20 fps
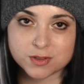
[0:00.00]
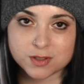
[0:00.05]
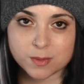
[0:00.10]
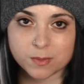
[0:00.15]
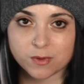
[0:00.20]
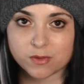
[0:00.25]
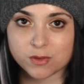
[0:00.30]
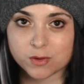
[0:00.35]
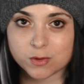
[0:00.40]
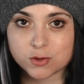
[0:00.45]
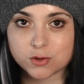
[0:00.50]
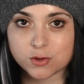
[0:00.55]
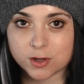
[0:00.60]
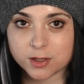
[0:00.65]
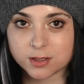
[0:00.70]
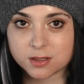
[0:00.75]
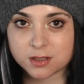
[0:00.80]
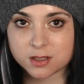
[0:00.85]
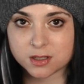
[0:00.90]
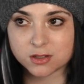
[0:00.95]
some of those
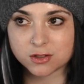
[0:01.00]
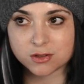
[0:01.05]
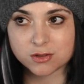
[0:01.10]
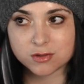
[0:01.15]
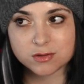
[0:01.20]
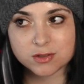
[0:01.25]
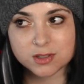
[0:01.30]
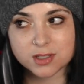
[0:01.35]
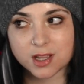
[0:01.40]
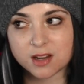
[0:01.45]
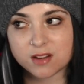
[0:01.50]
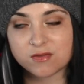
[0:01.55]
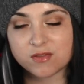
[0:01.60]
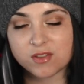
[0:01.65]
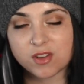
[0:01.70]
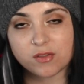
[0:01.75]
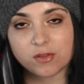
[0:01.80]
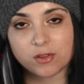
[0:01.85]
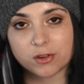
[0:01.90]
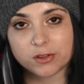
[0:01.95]
trust issues, kind of
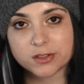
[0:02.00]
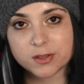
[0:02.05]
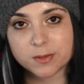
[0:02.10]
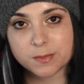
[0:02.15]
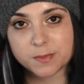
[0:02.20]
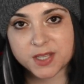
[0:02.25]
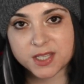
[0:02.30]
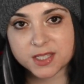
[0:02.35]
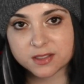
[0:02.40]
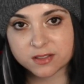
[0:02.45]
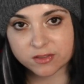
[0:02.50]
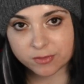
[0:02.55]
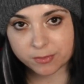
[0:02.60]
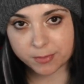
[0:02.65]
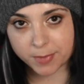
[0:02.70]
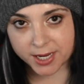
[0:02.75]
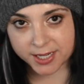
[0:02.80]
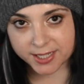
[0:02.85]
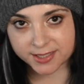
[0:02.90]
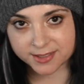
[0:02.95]
give her some peace of
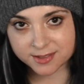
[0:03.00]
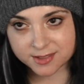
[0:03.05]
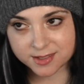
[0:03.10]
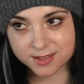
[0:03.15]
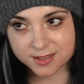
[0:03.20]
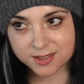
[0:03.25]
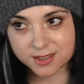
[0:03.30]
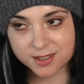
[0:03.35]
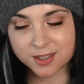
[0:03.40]
mind,